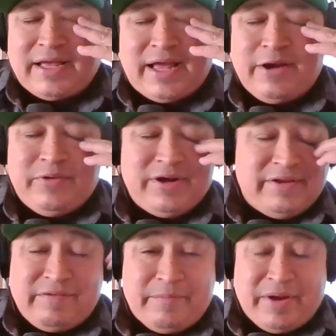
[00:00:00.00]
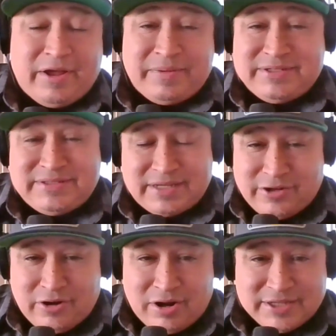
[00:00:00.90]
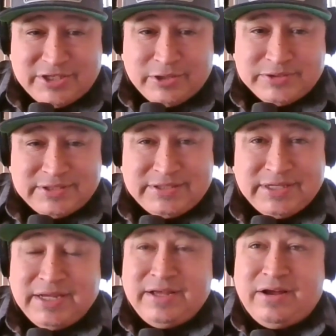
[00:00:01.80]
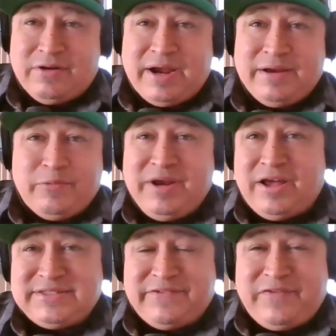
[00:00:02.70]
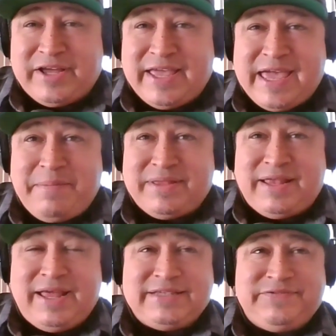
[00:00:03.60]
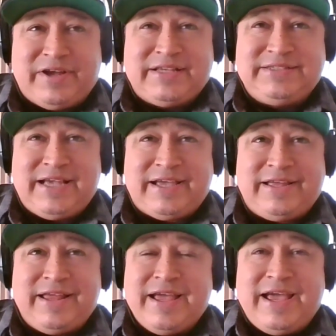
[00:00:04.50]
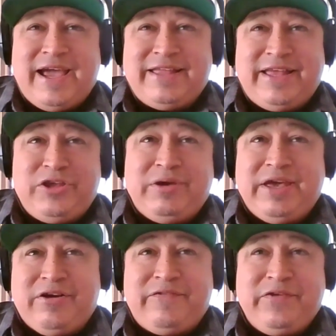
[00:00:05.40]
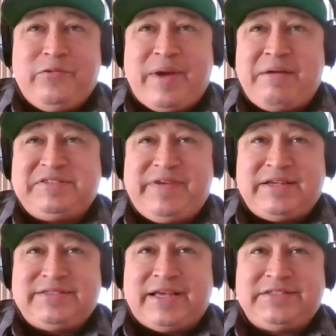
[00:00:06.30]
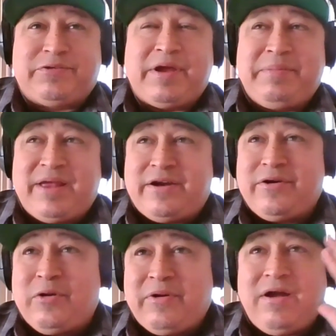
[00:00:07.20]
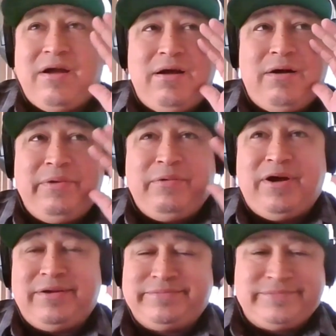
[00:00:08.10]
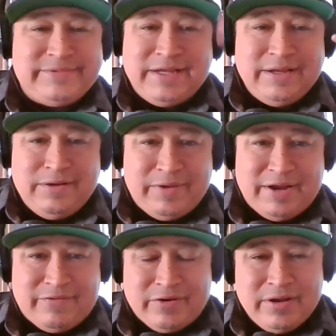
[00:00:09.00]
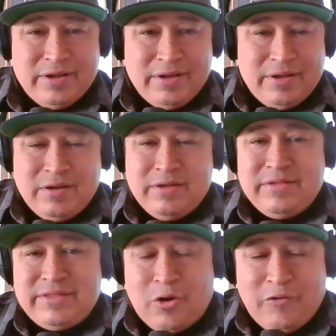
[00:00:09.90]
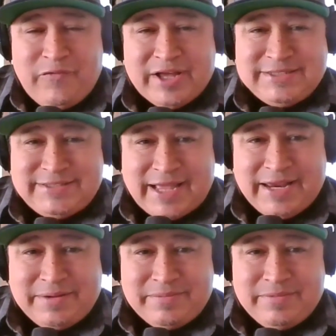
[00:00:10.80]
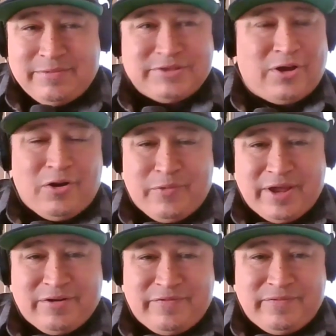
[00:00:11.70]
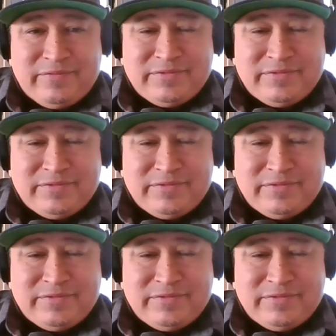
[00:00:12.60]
I don't want to even bring up they're all excuses. All right. We lost the fucking game at the last fucking second. And then you hear a few Rams fans like screaming out of nowhere, oh, we won. Whatever. The whole fucking stadium was all Raiders.